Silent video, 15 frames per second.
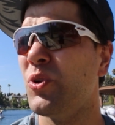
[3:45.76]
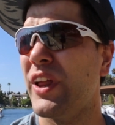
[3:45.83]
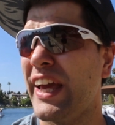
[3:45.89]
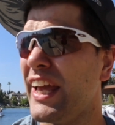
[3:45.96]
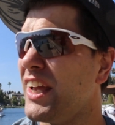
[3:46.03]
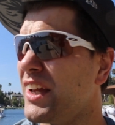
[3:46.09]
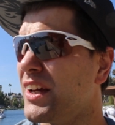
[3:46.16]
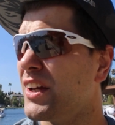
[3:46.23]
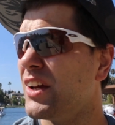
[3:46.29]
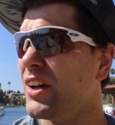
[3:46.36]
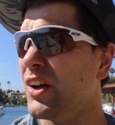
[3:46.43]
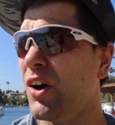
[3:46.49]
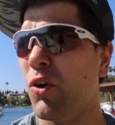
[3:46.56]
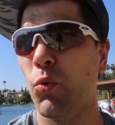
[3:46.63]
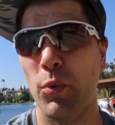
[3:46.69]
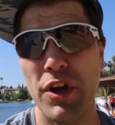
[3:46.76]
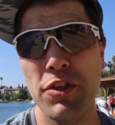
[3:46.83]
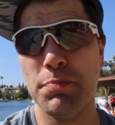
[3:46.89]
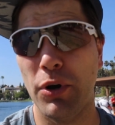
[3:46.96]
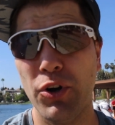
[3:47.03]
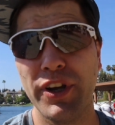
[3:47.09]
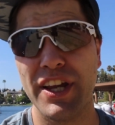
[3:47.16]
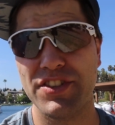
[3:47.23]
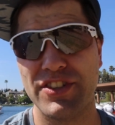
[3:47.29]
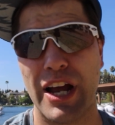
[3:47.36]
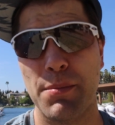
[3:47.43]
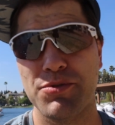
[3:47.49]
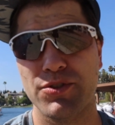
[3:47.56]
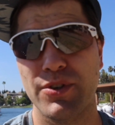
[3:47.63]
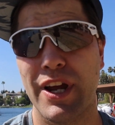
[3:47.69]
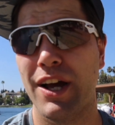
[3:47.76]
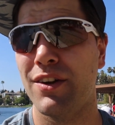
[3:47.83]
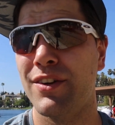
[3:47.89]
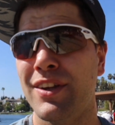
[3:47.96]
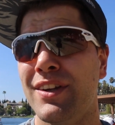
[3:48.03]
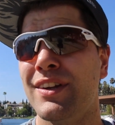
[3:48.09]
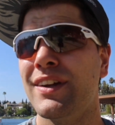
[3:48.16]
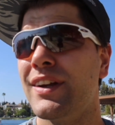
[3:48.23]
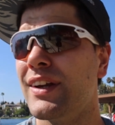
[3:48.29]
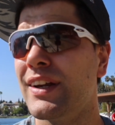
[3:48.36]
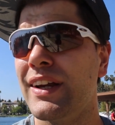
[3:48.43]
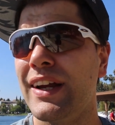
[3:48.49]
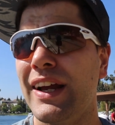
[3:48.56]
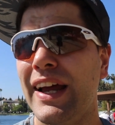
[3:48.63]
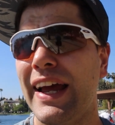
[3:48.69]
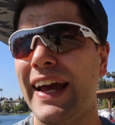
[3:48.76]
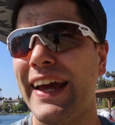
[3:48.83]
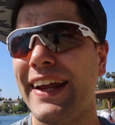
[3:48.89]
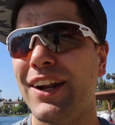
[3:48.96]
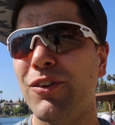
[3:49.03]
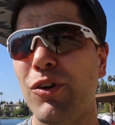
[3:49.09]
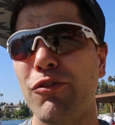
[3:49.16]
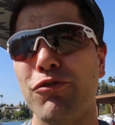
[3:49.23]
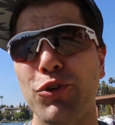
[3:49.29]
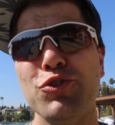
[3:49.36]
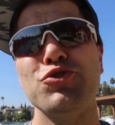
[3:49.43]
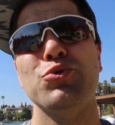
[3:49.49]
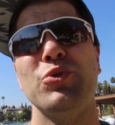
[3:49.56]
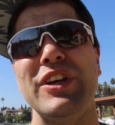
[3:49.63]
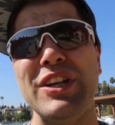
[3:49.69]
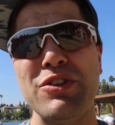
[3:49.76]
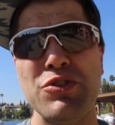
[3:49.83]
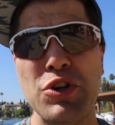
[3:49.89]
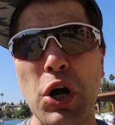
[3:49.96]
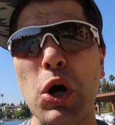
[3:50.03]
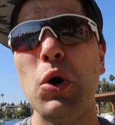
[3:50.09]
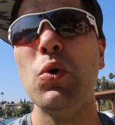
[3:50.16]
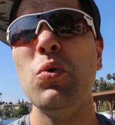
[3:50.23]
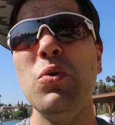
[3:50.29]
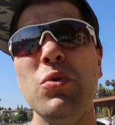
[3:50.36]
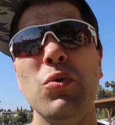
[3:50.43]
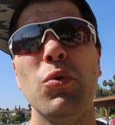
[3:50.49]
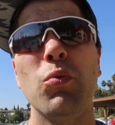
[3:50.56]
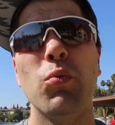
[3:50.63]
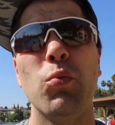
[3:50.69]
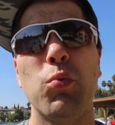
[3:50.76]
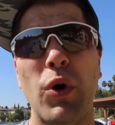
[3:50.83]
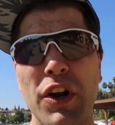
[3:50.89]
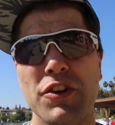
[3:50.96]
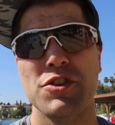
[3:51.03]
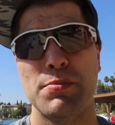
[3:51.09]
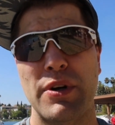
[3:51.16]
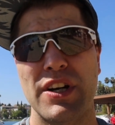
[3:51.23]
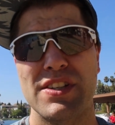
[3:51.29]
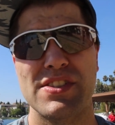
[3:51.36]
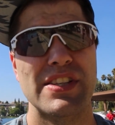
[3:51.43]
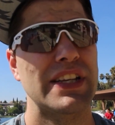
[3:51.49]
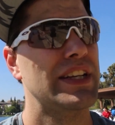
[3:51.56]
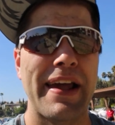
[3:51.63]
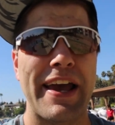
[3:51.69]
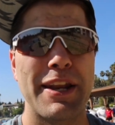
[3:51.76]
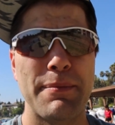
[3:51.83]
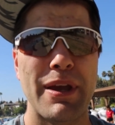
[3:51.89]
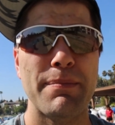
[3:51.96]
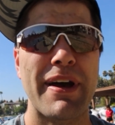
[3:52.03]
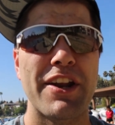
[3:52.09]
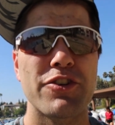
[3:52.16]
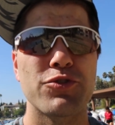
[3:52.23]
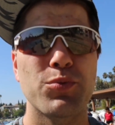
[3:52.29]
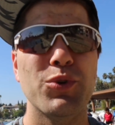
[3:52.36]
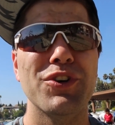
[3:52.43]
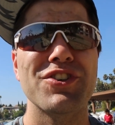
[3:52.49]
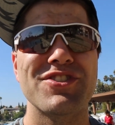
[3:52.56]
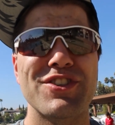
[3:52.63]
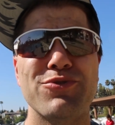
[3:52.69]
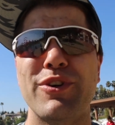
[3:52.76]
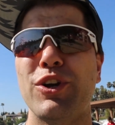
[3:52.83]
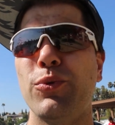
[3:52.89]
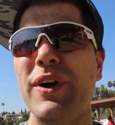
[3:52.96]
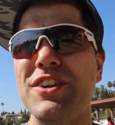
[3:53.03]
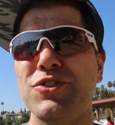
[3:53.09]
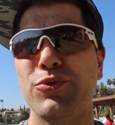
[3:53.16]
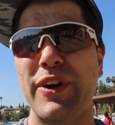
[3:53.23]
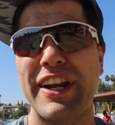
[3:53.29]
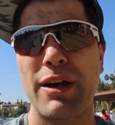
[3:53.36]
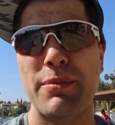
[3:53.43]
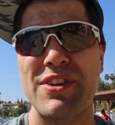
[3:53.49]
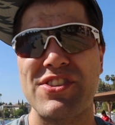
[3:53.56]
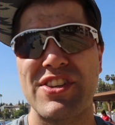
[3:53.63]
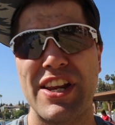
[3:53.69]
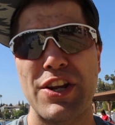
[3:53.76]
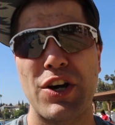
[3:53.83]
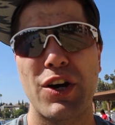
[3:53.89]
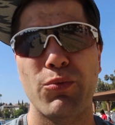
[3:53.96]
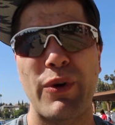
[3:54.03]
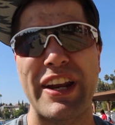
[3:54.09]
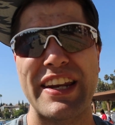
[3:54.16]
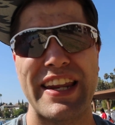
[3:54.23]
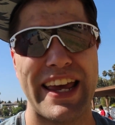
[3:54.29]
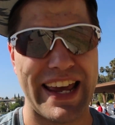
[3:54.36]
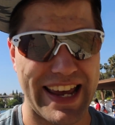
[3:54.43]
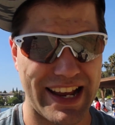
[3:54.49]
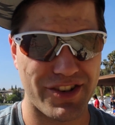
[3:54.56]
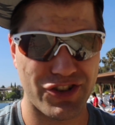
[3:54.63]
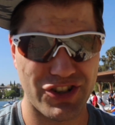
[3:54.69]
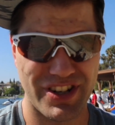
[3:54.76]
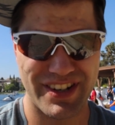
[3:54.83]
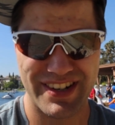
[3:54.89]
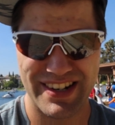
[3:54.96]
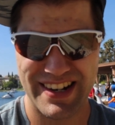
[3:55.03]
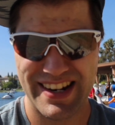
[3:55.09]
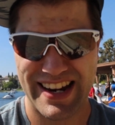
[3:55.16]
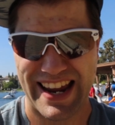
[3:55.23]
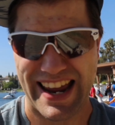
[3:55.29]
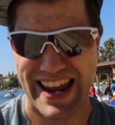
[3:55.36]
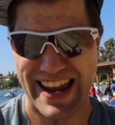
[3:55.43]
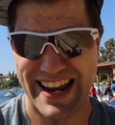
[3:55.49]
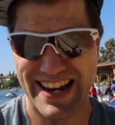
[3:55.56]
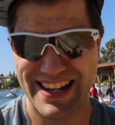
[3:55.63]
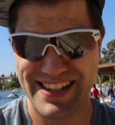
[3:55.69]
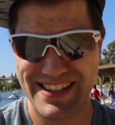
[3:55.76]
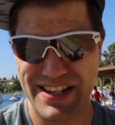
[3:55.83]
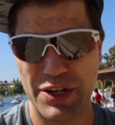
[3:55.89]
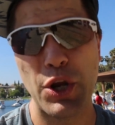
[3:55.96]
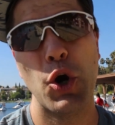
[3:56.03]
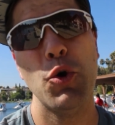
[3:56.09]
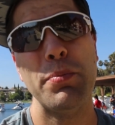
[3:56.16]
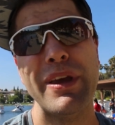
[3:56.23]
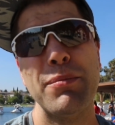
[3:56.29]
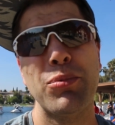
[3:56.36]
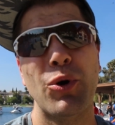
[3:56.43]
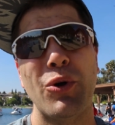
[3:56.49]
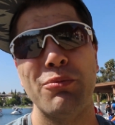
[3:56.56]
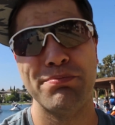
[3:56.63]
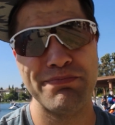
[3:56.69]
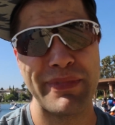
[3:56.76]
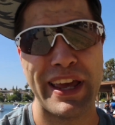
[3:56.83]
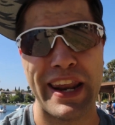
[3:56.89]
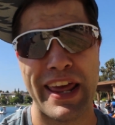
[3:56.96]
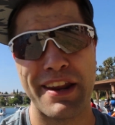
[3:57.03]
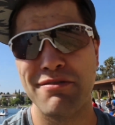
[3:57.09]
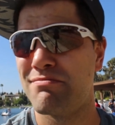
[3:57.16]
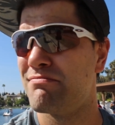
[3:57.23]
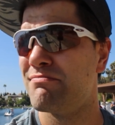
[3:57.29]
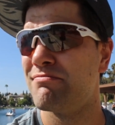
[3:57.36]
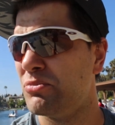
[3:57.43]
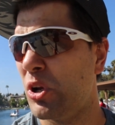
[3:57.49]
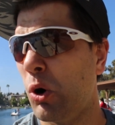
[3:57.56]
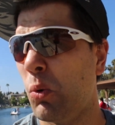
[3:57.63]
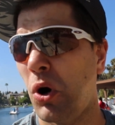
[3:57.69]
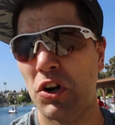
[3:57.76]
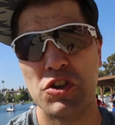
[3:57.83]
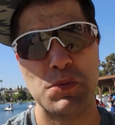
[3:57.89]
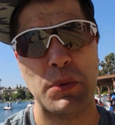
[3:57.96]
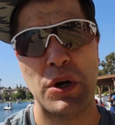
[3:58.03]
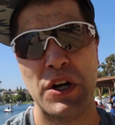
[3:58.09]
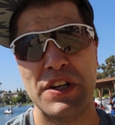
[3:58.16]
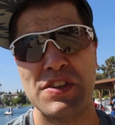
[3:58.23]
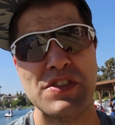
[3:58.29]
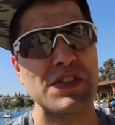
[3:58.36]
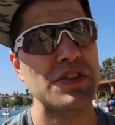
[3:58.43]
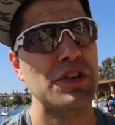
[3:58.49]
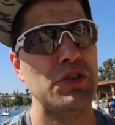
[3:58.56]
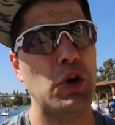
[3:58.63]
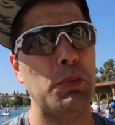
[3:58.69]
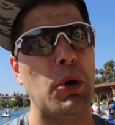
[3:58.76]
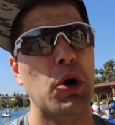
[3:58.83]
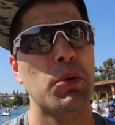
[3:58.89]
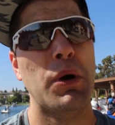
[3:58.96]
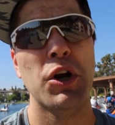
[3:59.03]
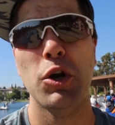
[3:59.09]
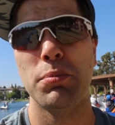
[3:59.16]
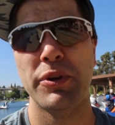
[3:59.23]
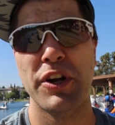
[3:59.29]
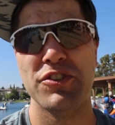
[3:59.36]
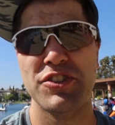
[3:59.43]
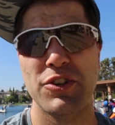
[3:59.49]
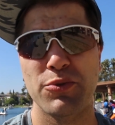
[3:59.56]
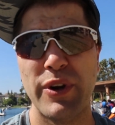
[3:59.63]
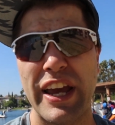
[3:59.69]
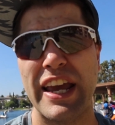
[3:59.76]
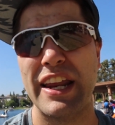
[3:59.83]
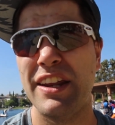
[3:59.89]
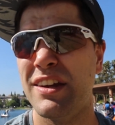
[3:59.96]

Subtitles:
lake with Pokestops around and virtually no water spawns. And to make matters worse, this Rayquaza raid I've been sitting on waiting to hatch has no people in it. No water spawns, no Pokemon Go players at a raid.